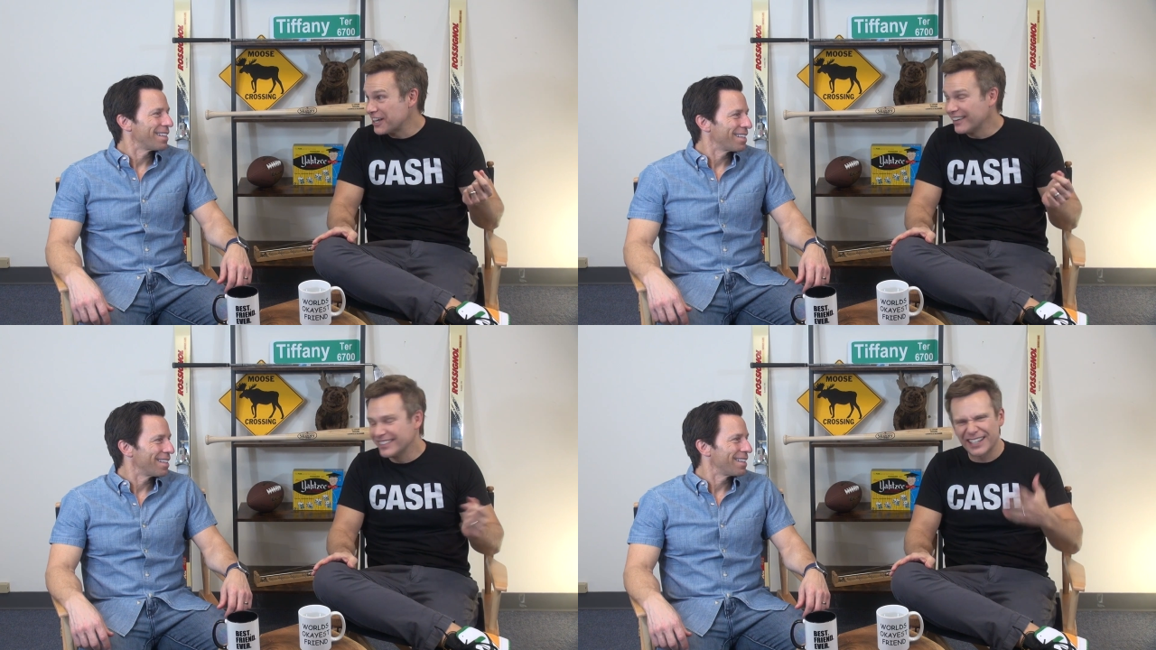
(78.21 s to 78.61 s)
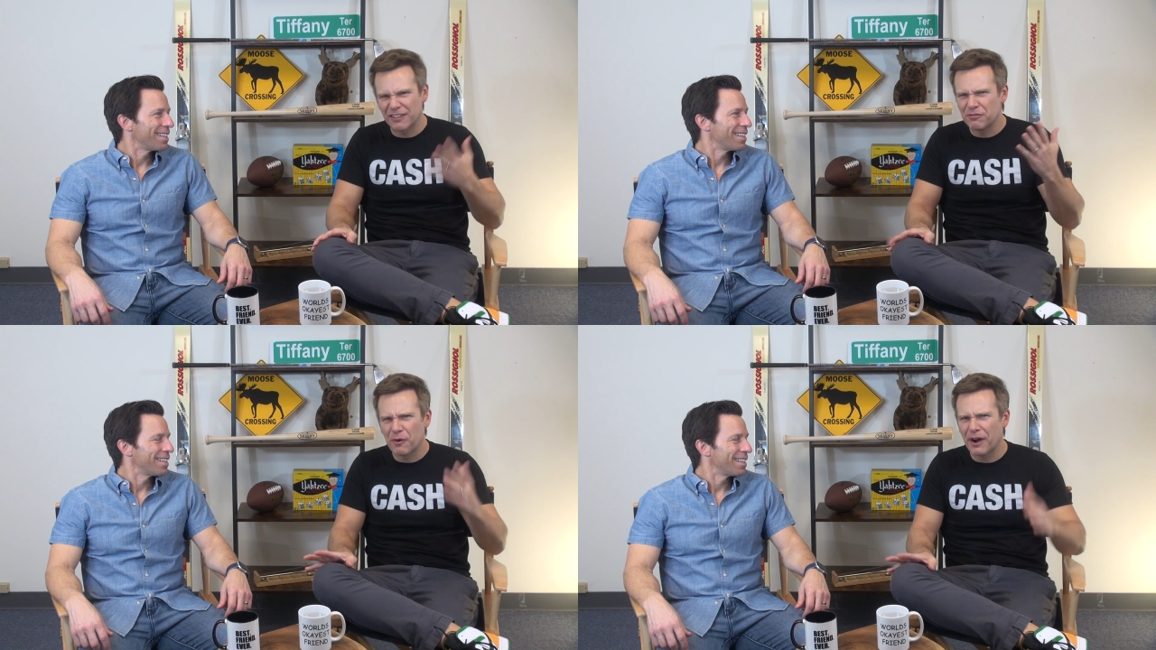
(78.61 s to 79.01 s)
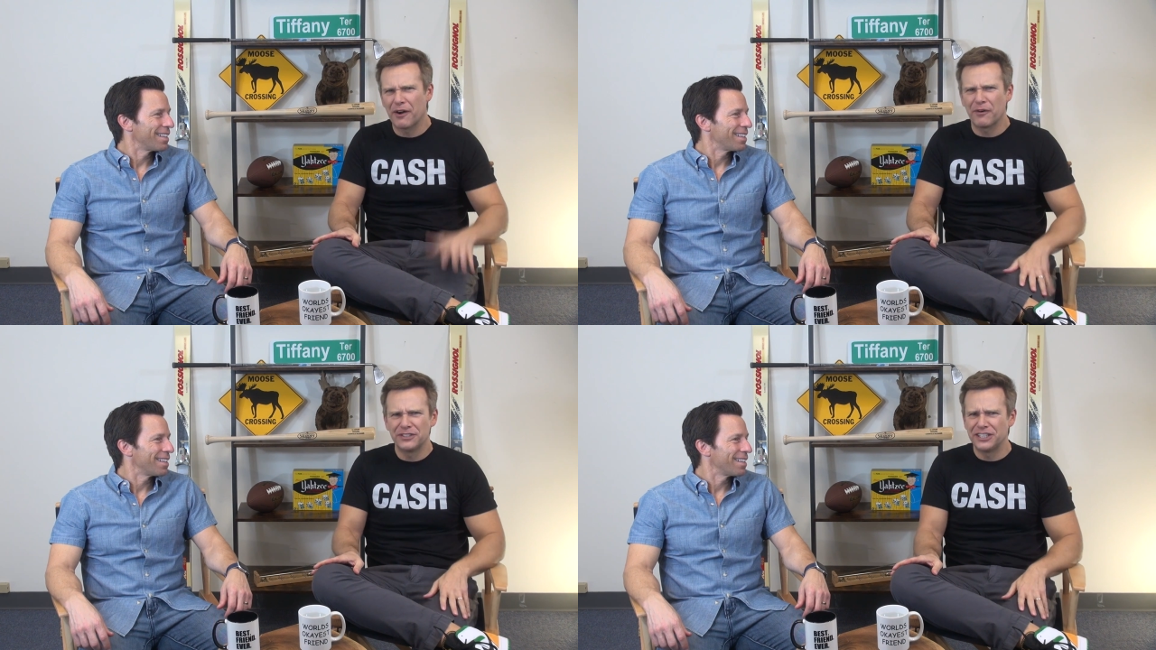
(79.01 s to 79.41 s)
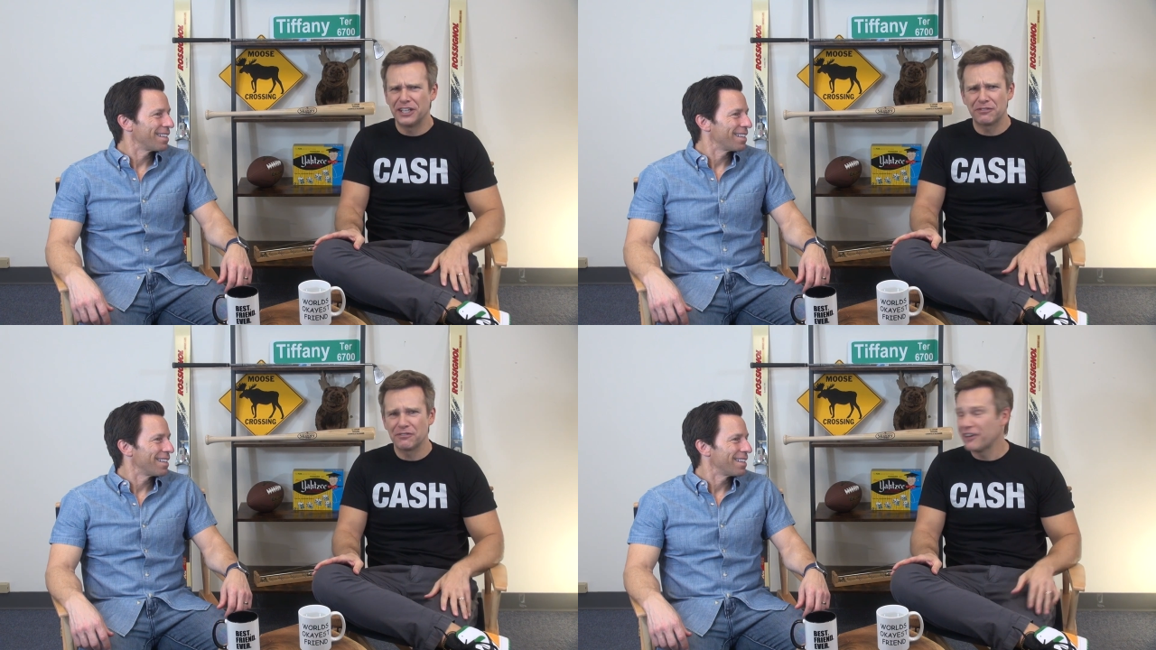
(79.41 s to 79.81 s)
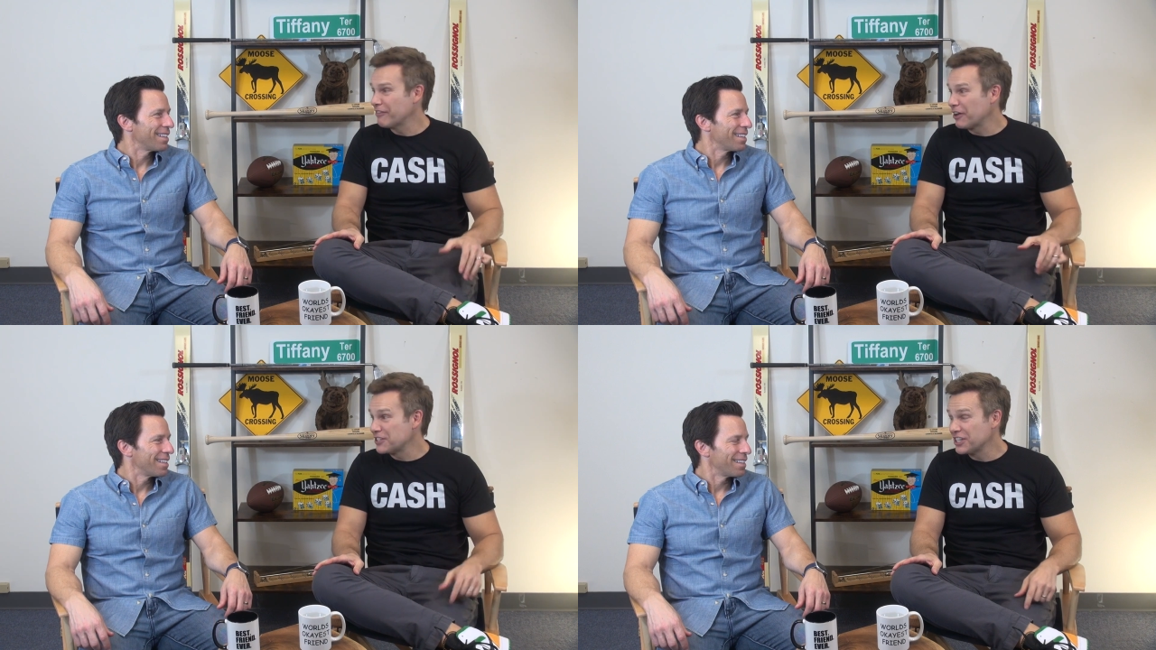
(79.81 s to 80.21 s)
Speaker 1: It was like a 4-hour shift or
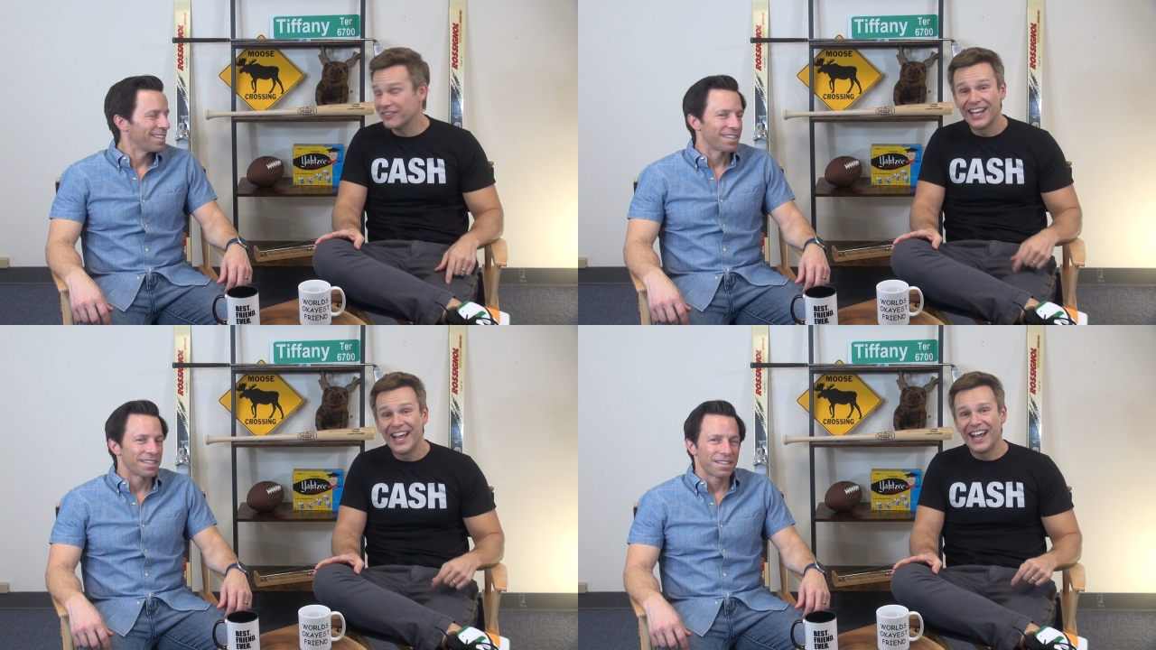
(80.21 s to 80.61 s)
5-hour shift.